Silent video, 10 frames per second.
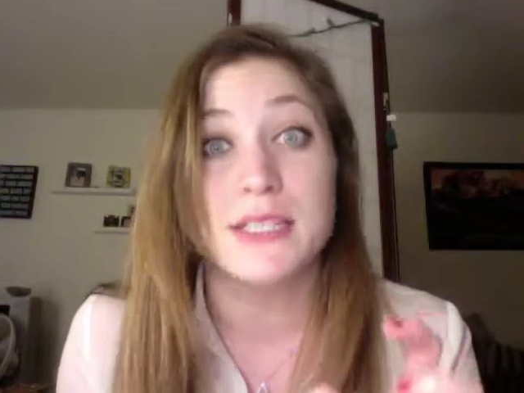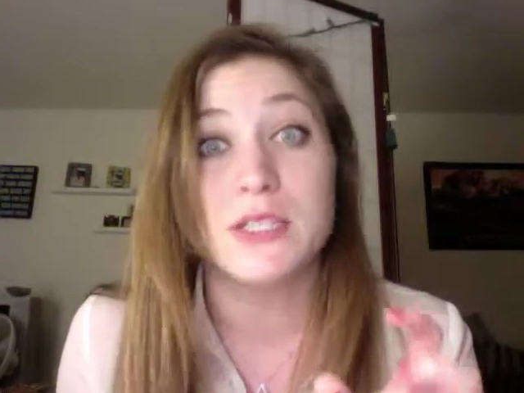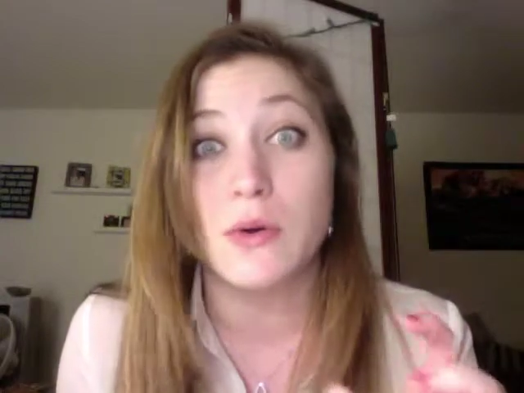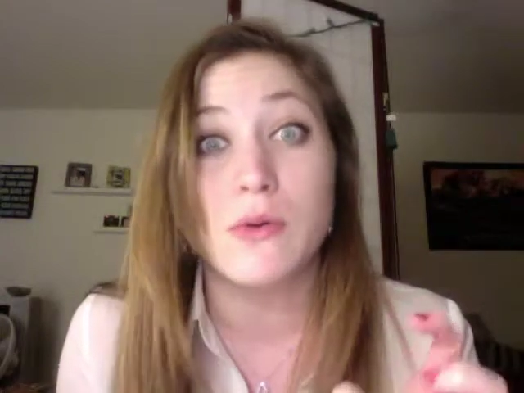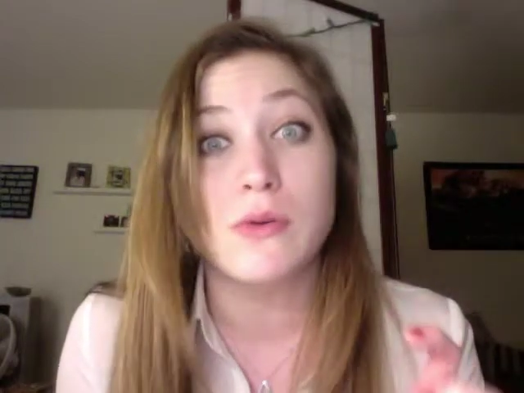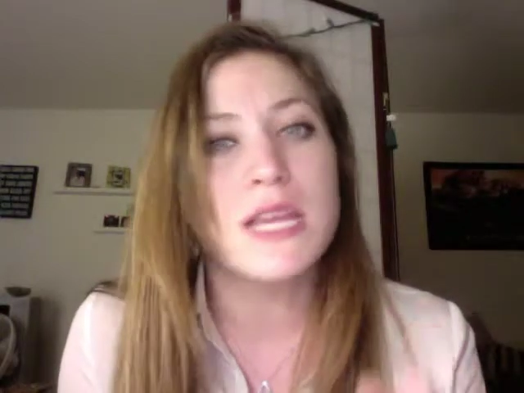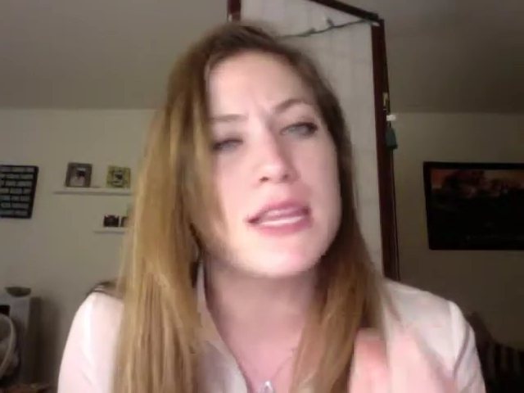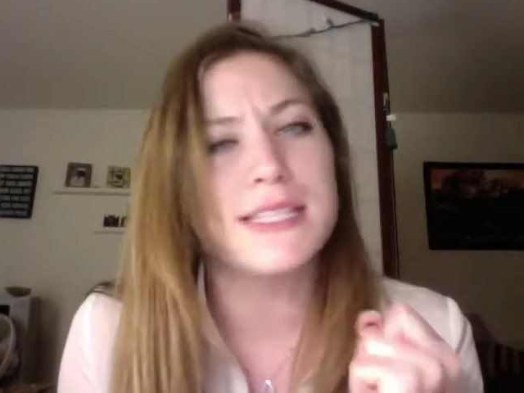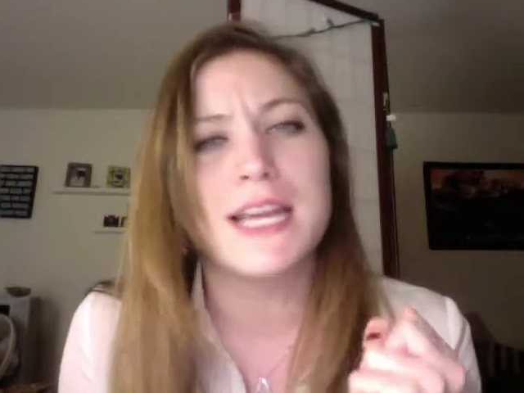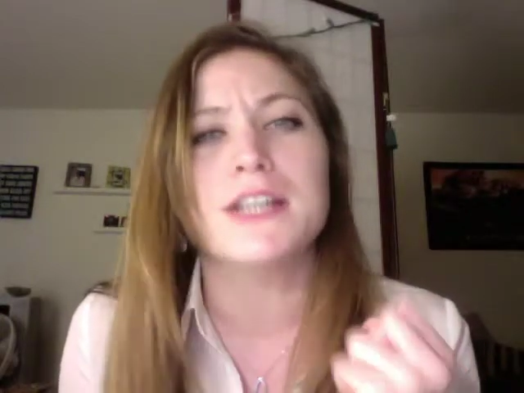told.
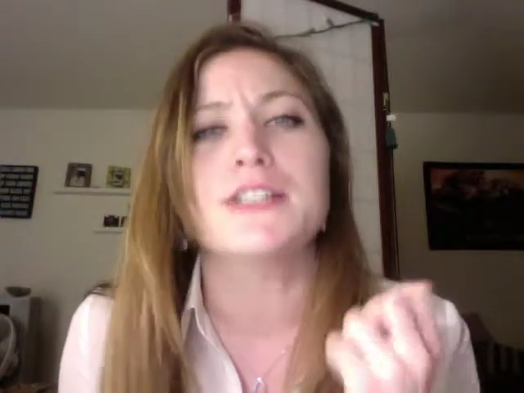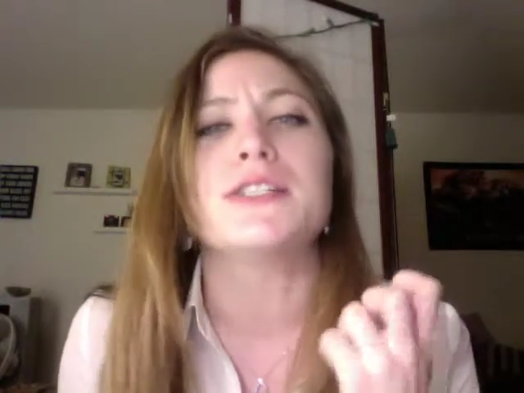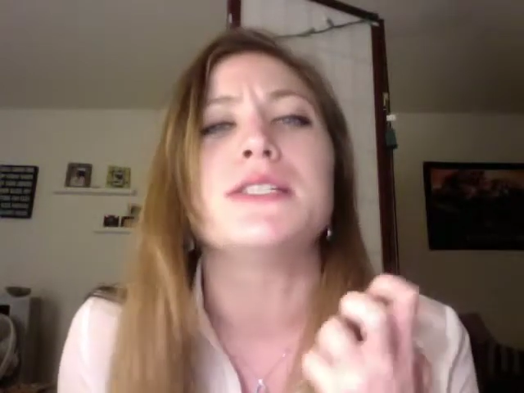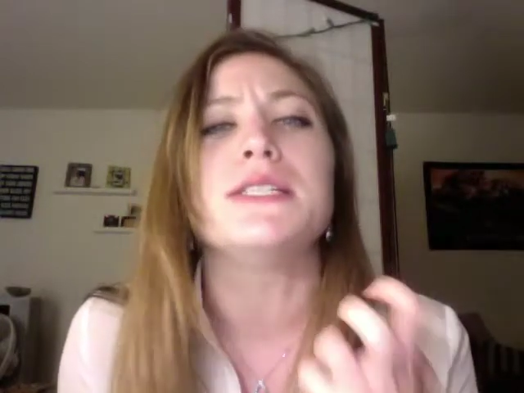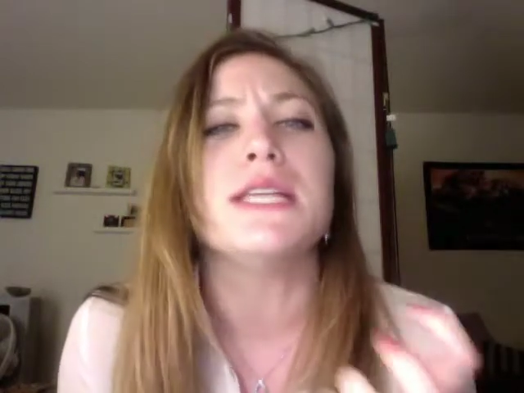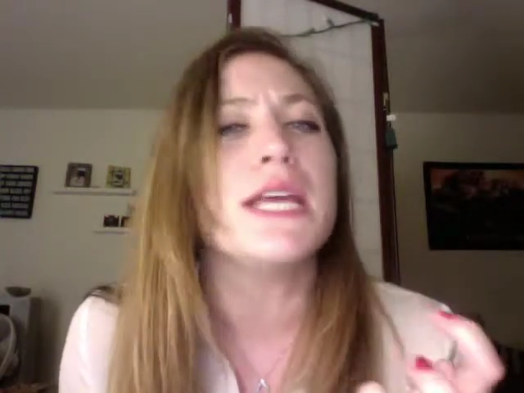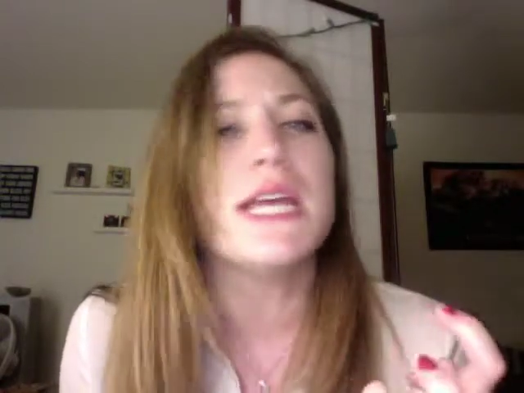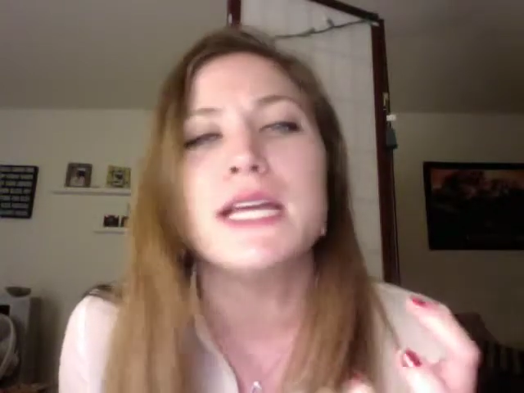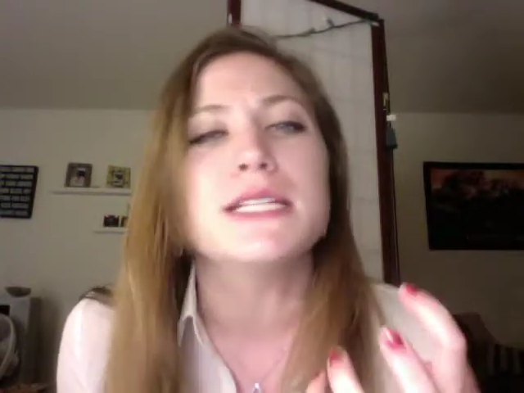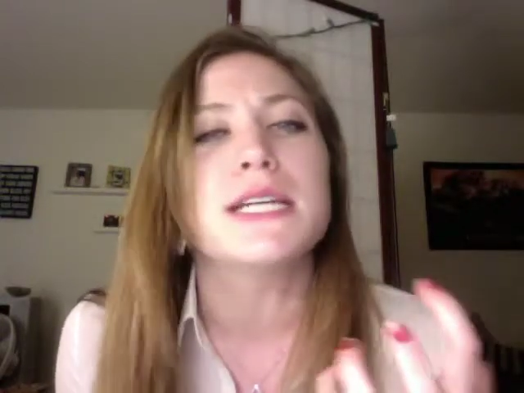These characters
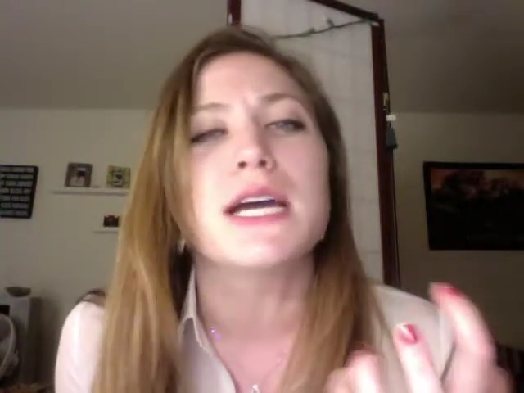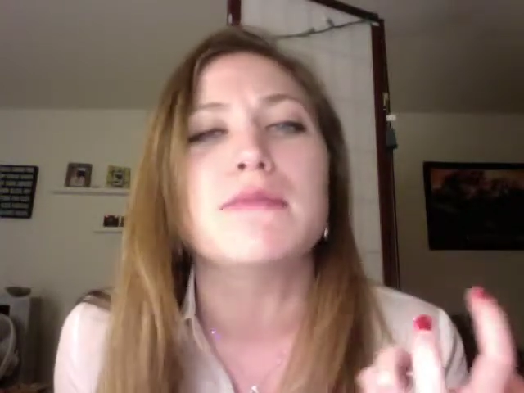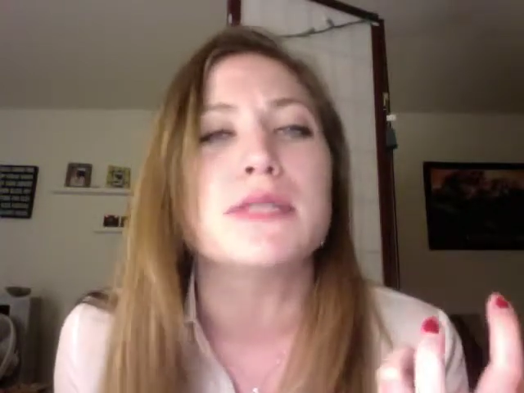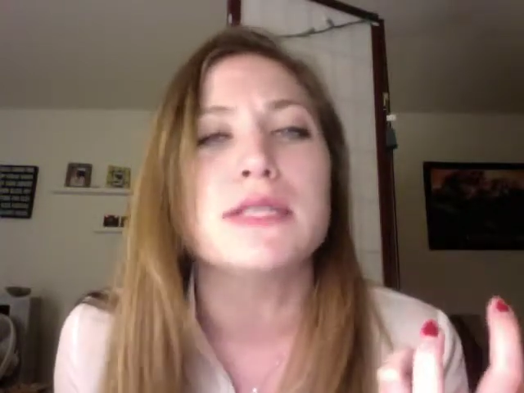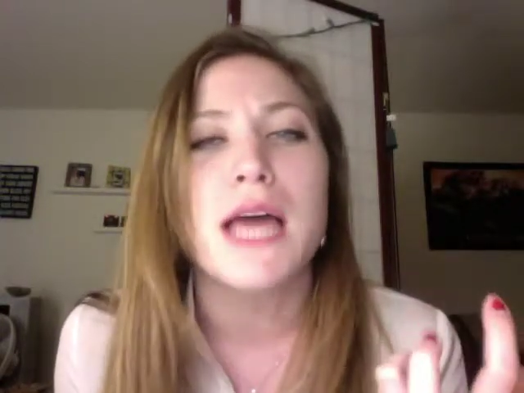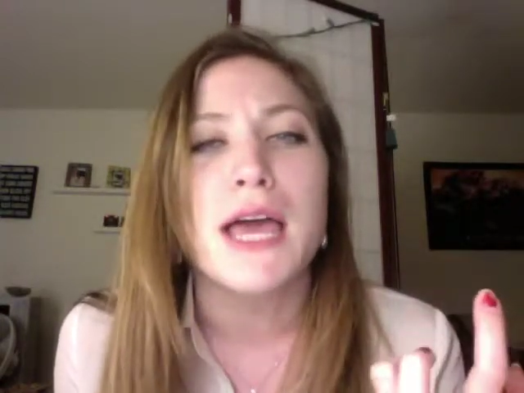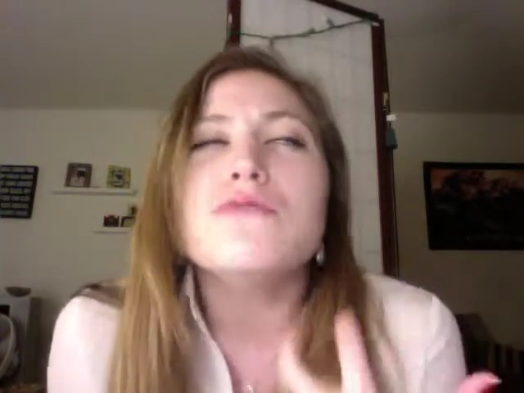need to come to life.